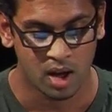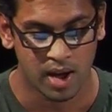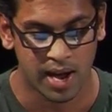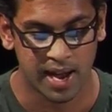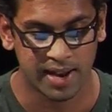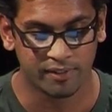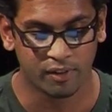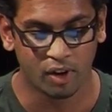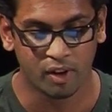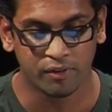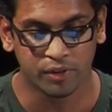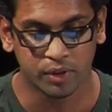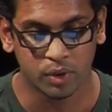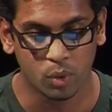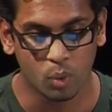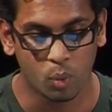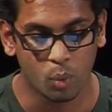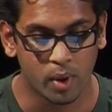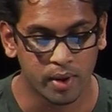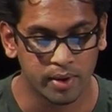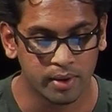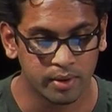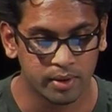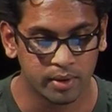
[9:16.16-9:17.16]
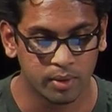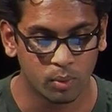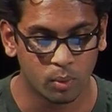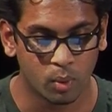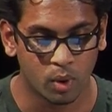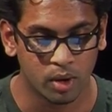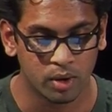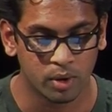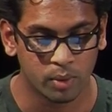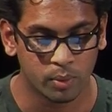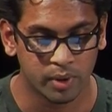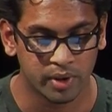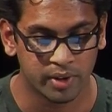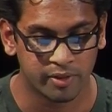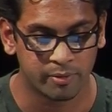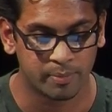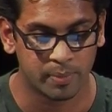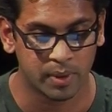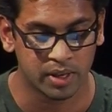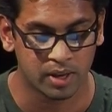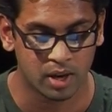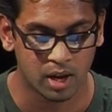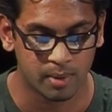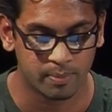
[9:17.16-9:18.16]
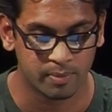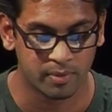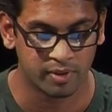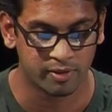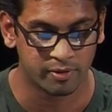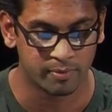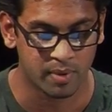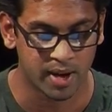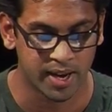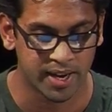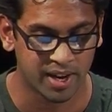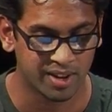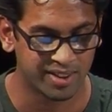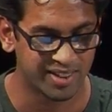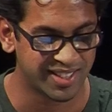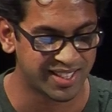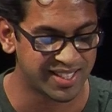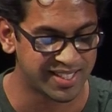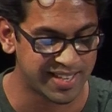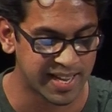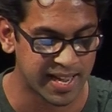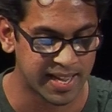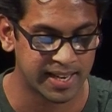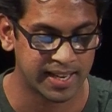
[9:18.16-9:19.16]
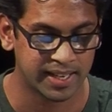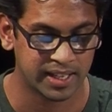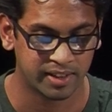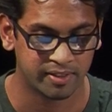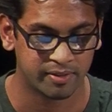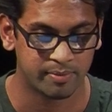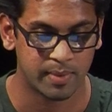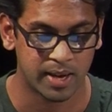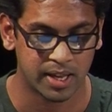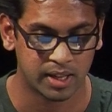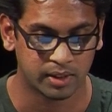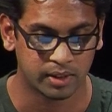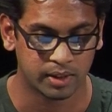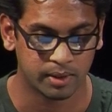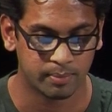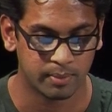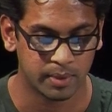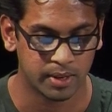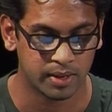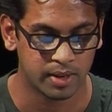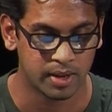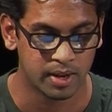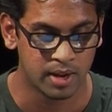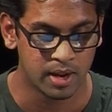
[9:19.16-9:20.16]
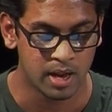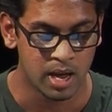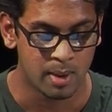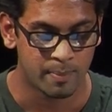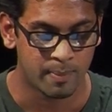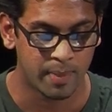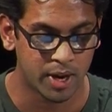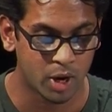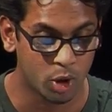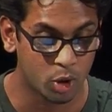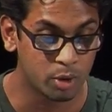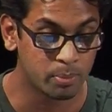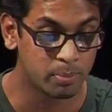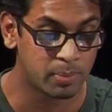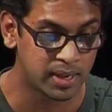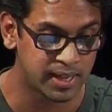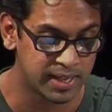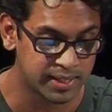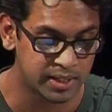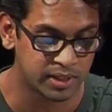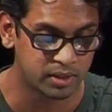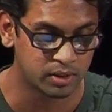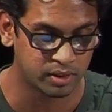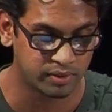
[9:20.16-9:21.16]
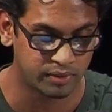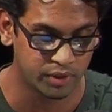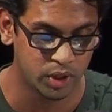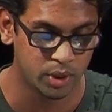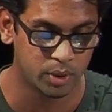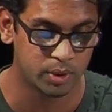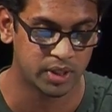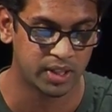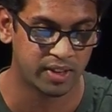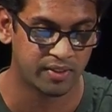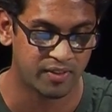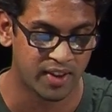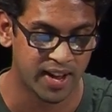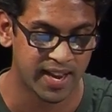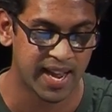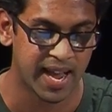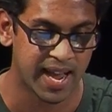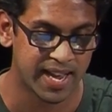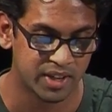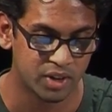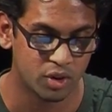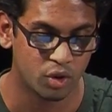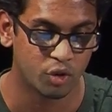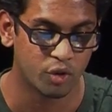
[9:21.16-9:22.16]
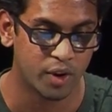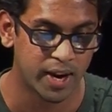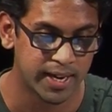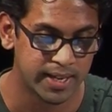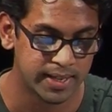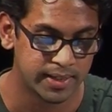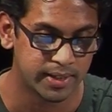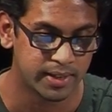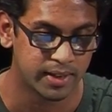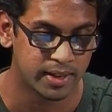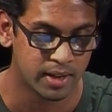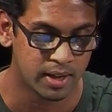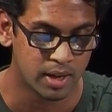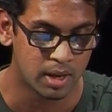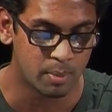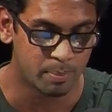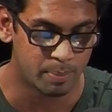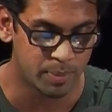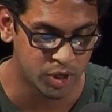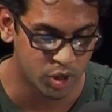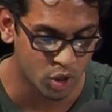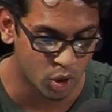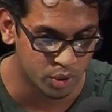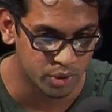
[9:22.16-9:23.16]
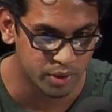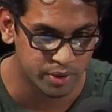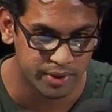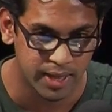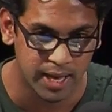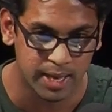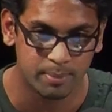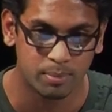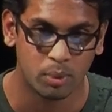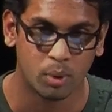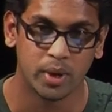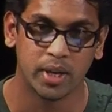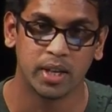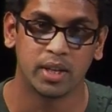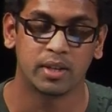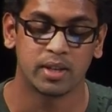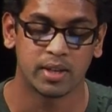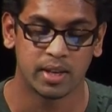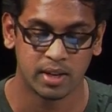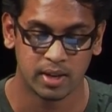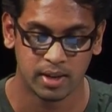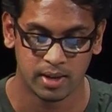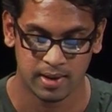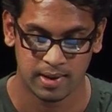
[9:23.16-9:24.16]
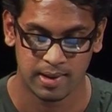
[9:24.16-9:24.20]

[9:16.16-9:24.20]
I've often wondered what would have become of my understanding of Malcolm and my own political views if I hadn't read beyond that point.